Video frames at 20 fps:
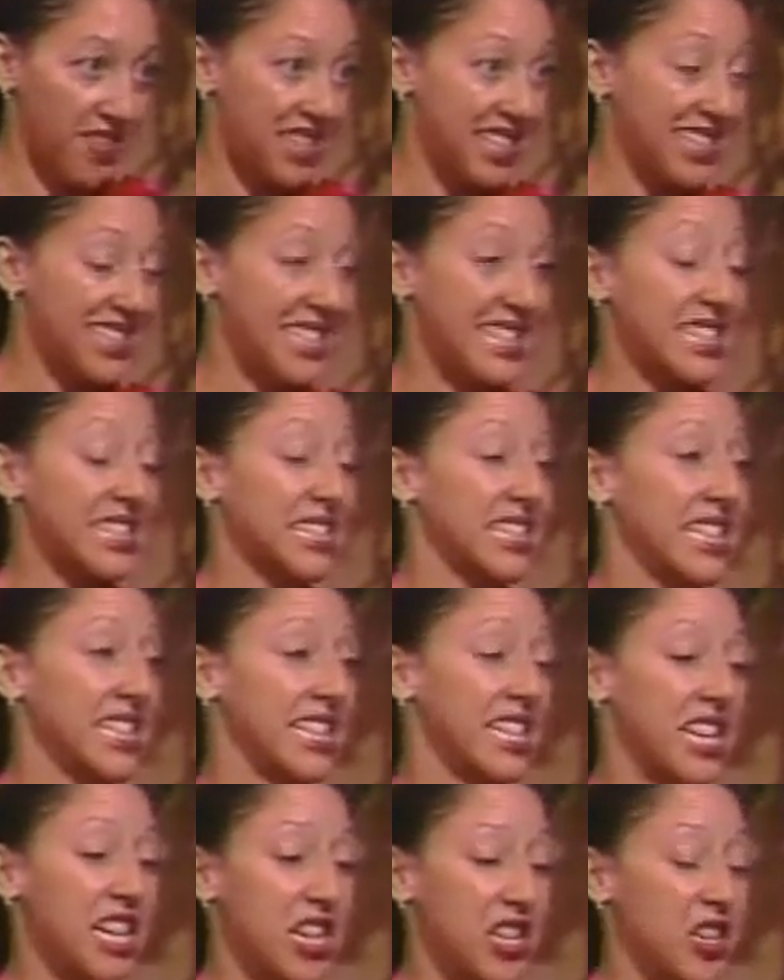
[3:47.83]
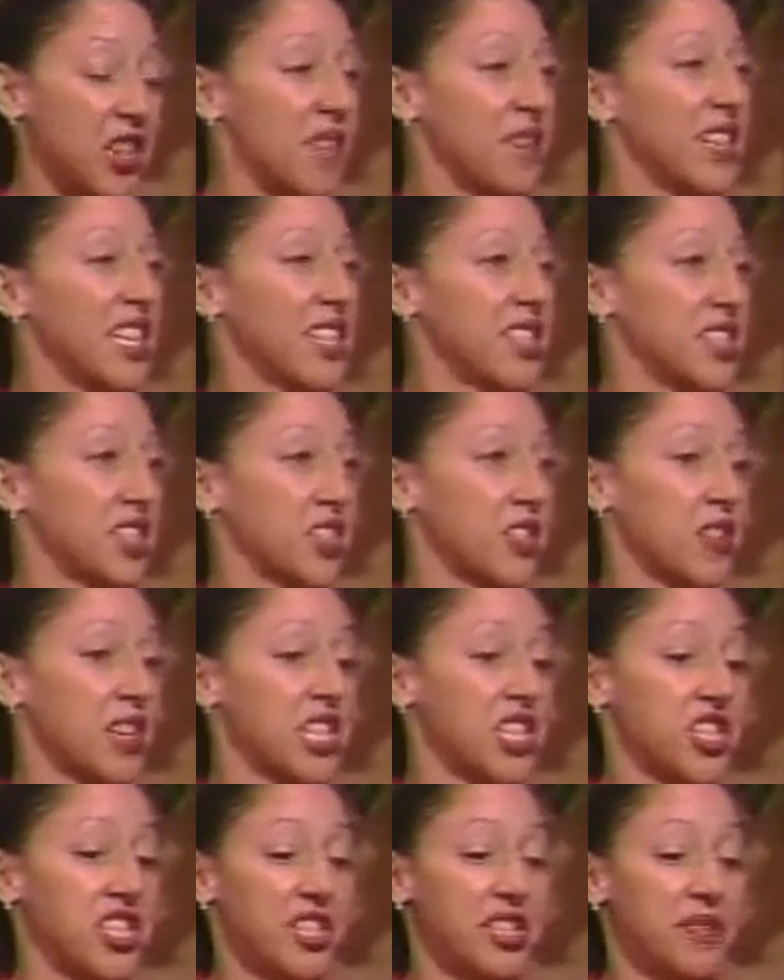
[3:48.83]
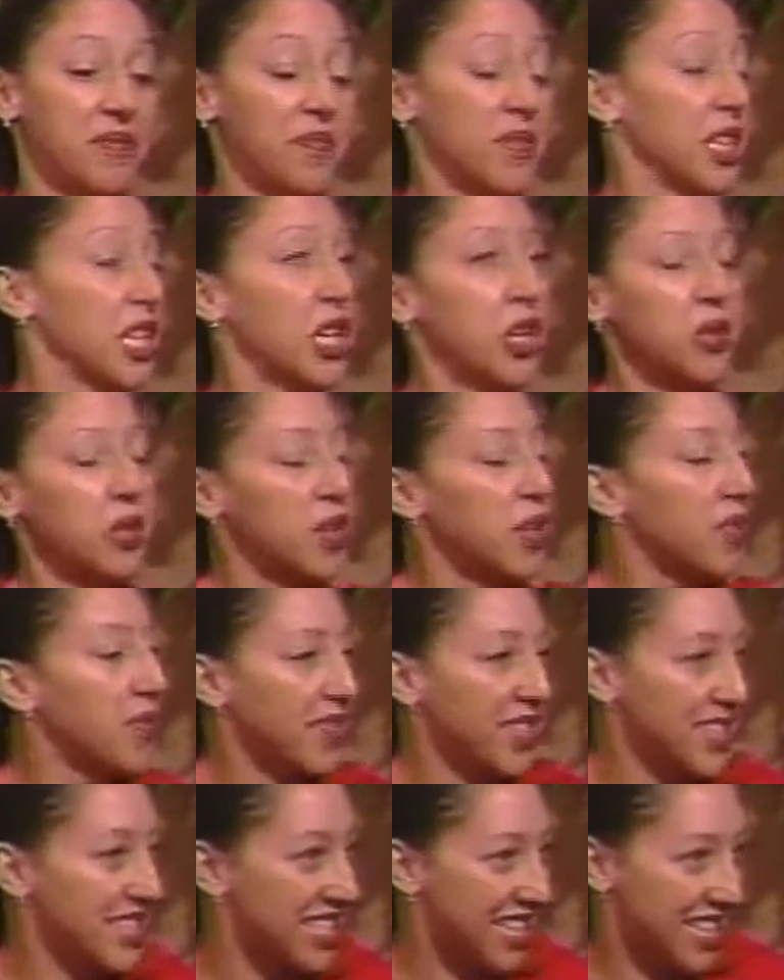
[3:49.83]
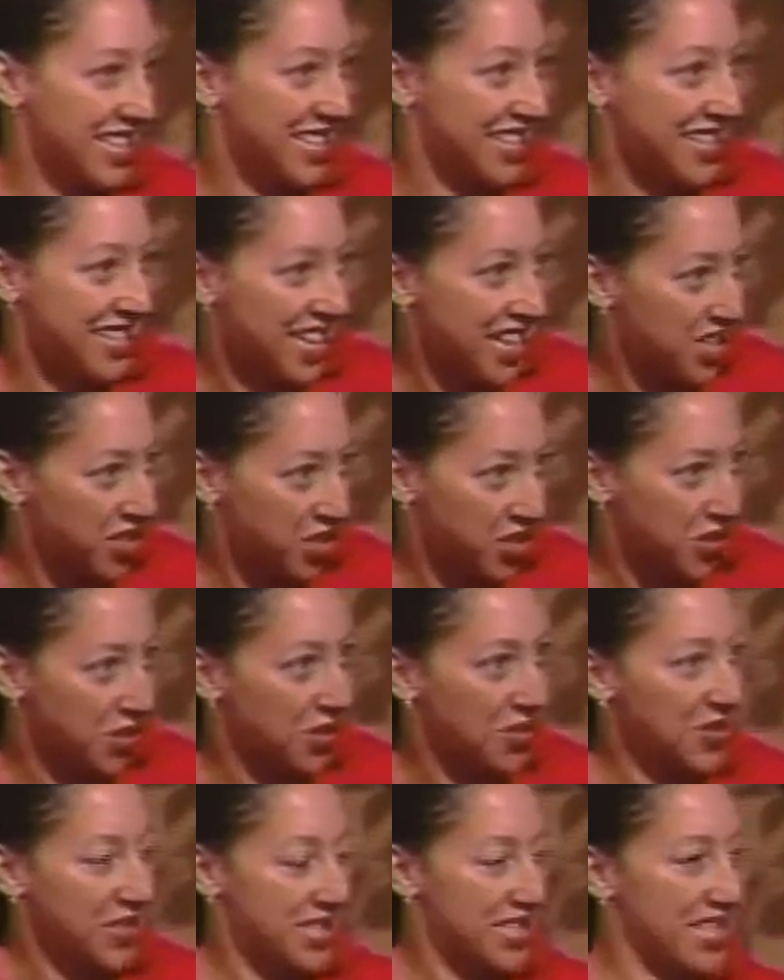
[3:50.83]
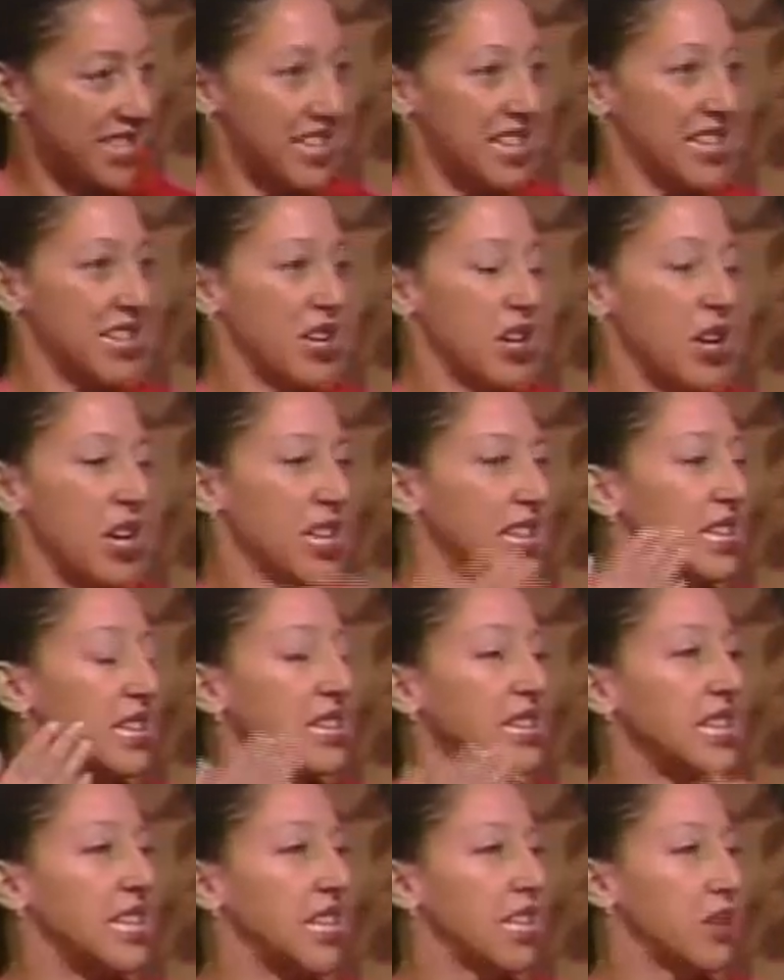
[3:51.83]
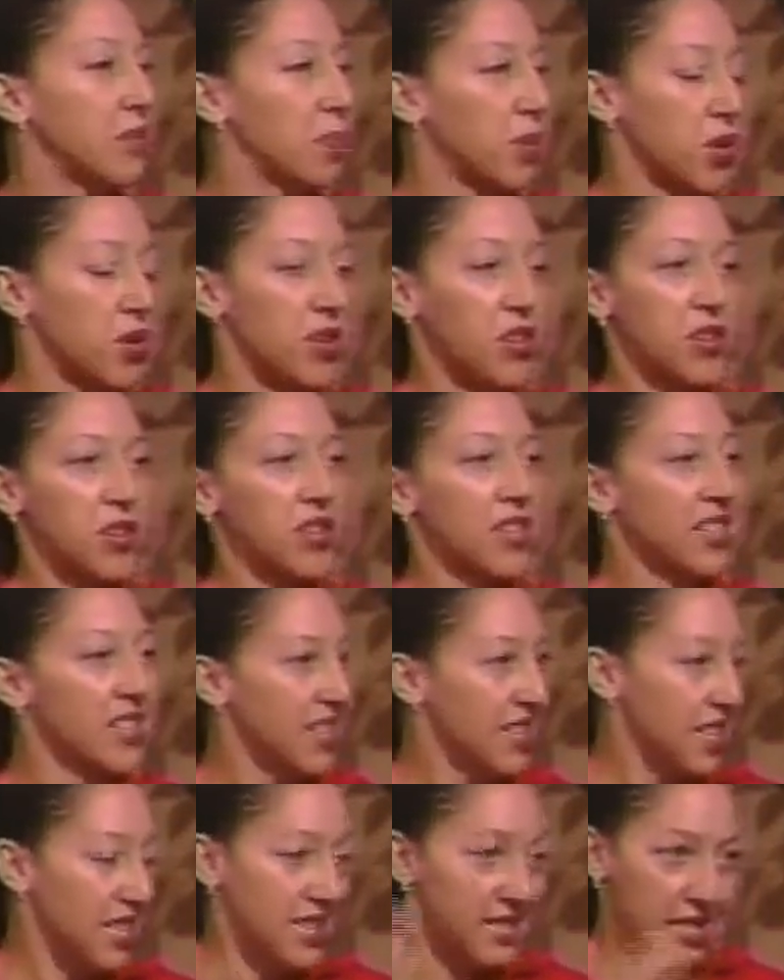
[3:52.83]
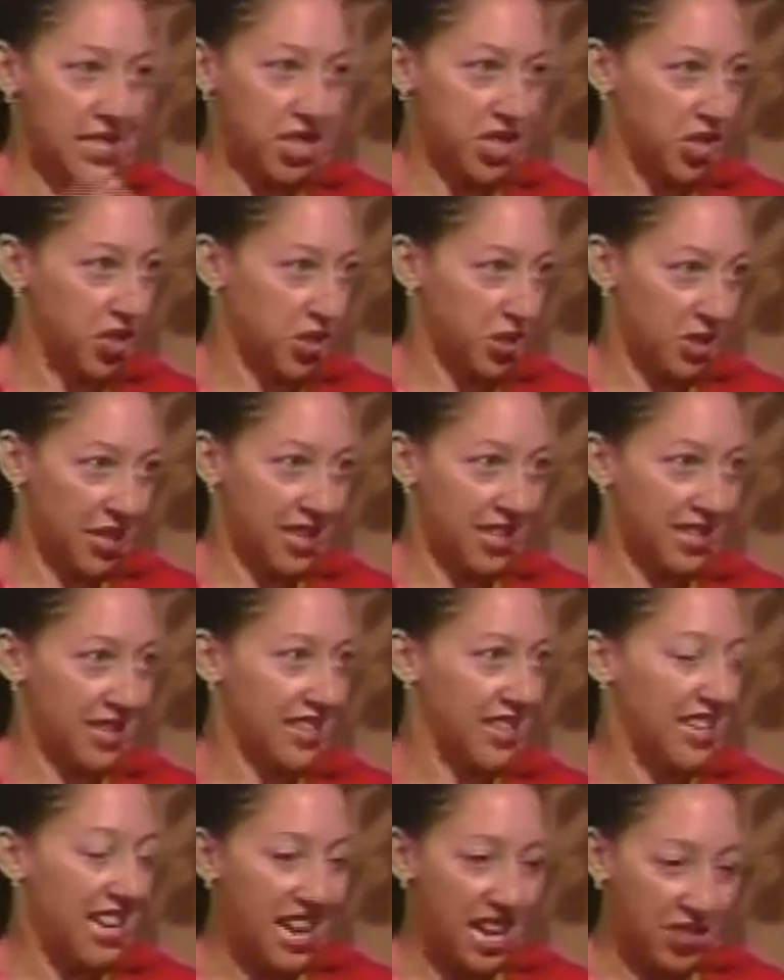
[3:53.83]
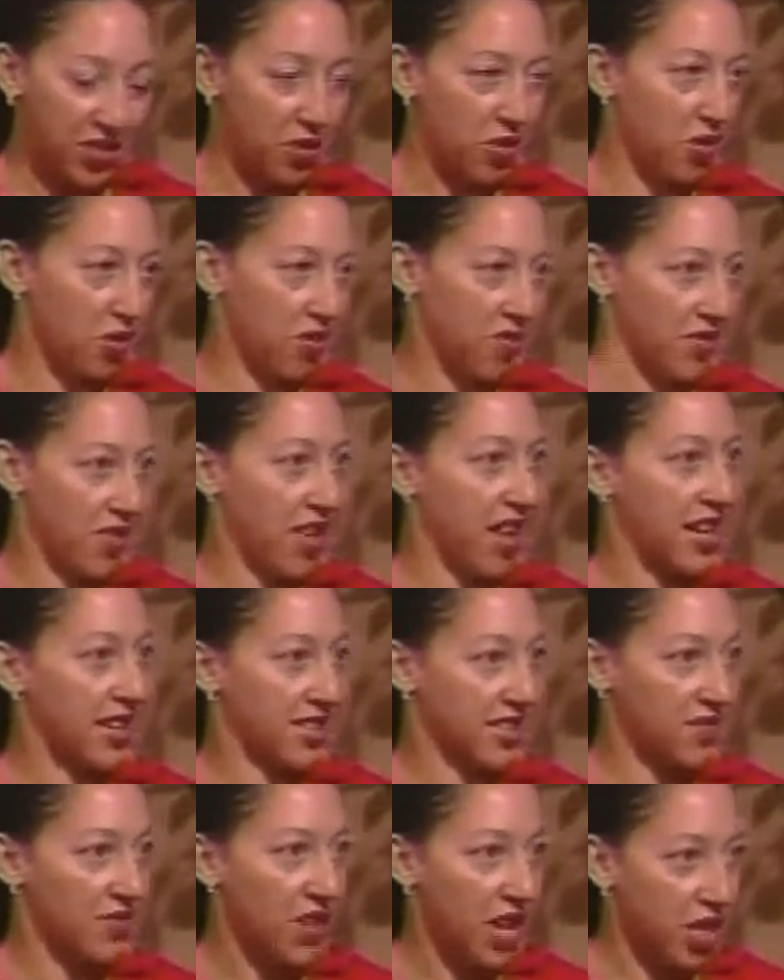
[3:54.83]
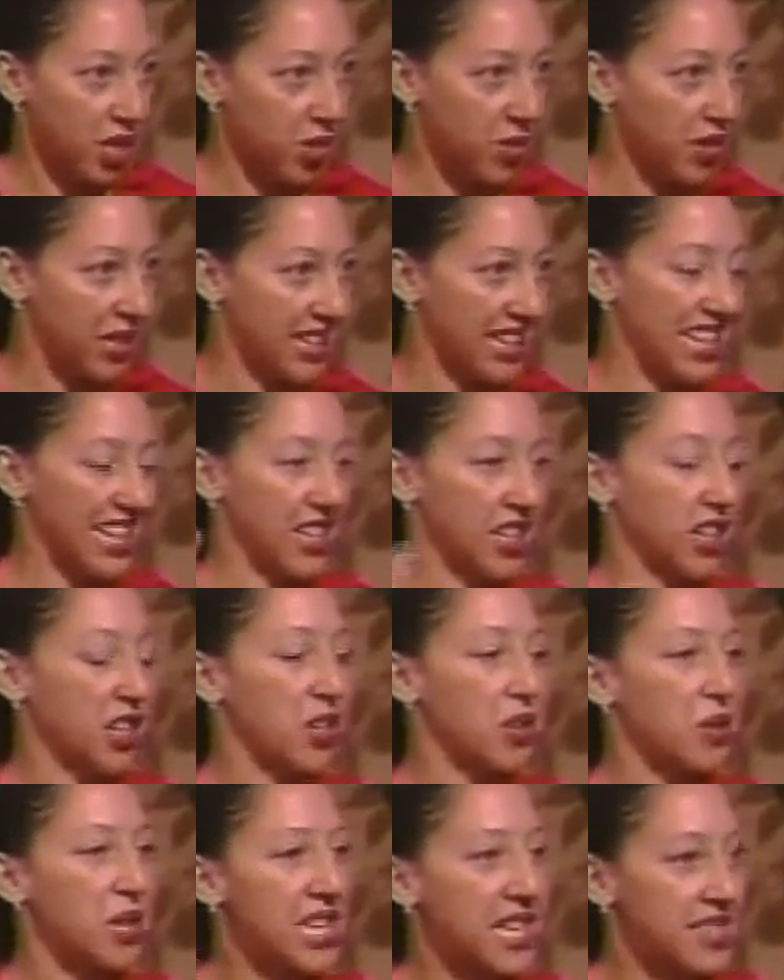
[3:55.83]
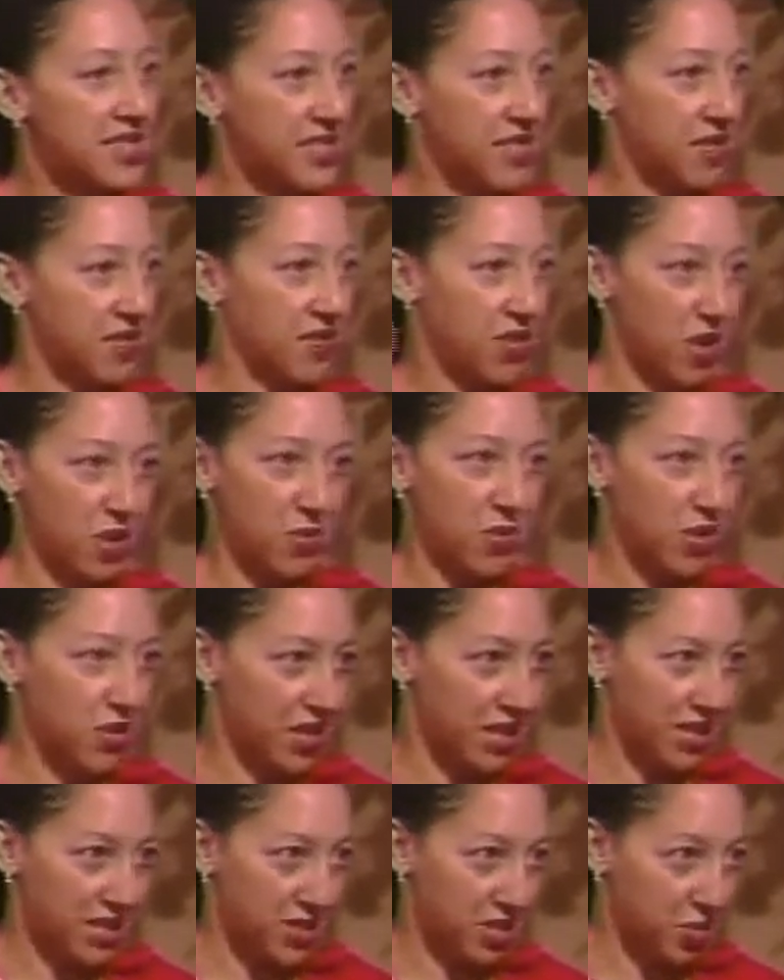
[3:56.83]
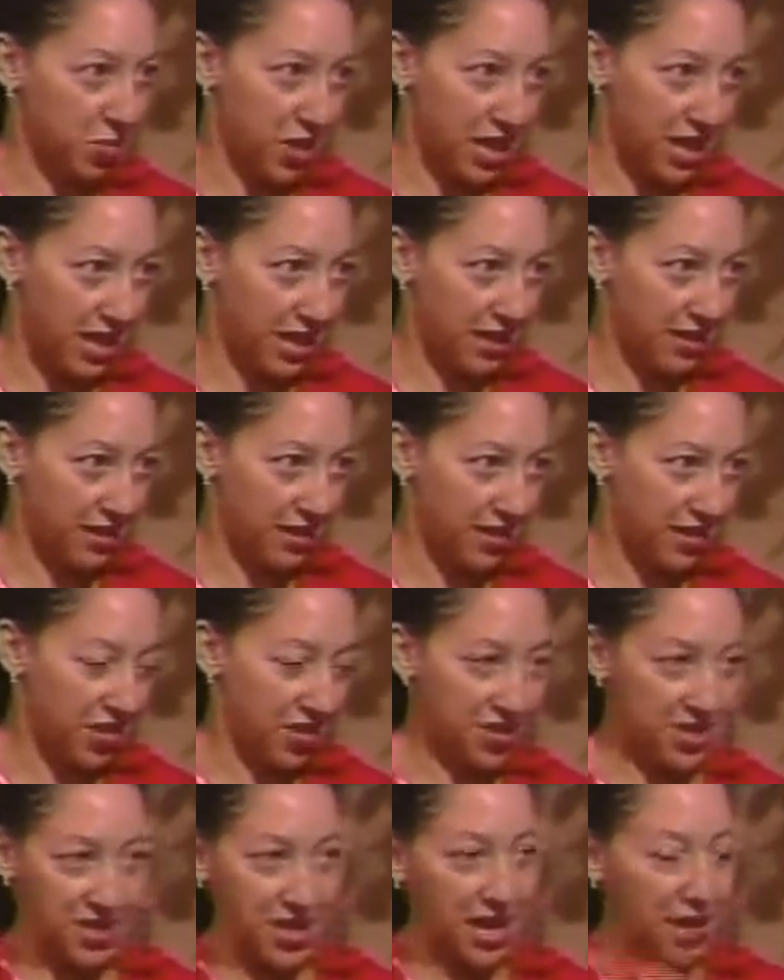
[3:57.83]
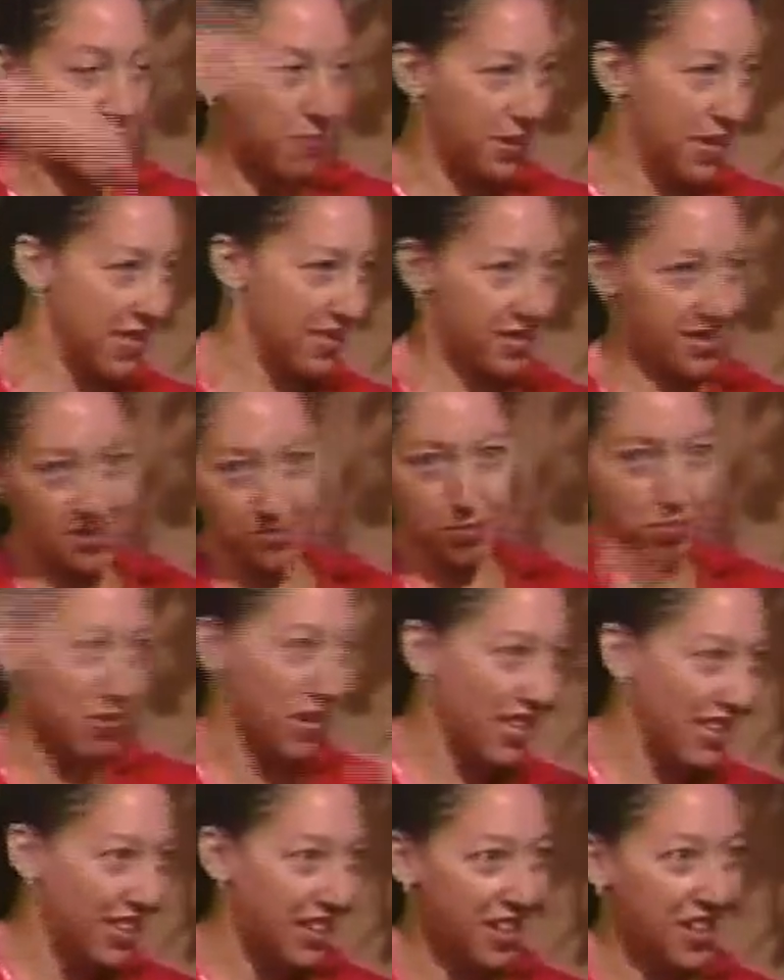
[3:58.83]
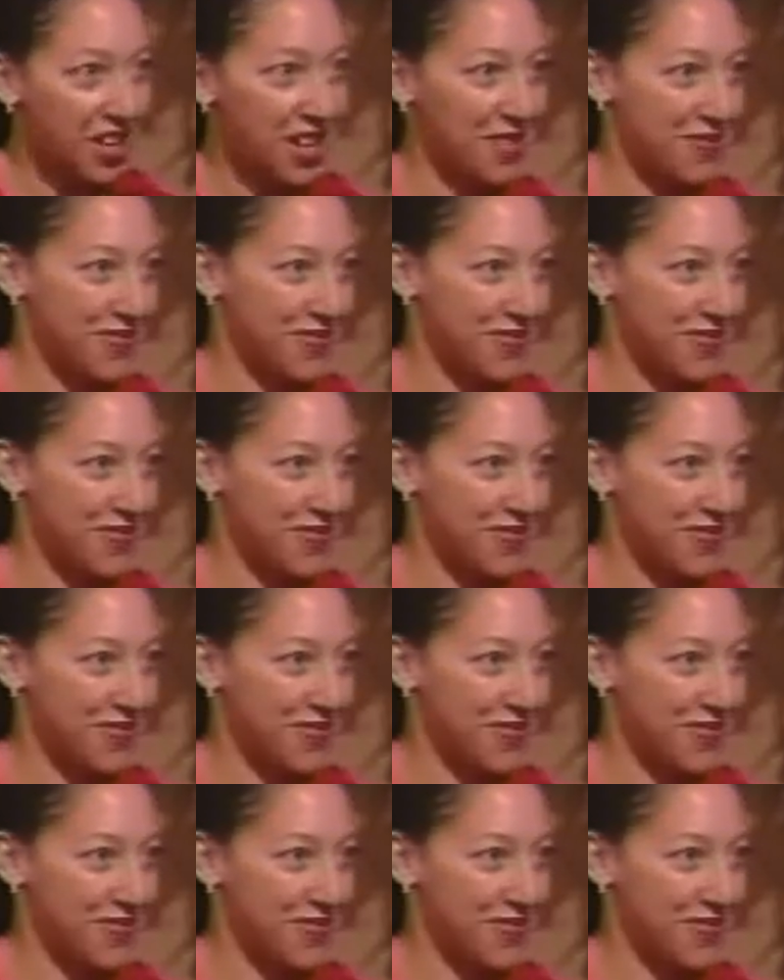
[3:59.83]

And ideally, you have an integration, you know, you even see it in nature. You see the lead bird is integrated and the whole flock's following in a cohesive, harmonious way. There's yeah. not bits breaking yep.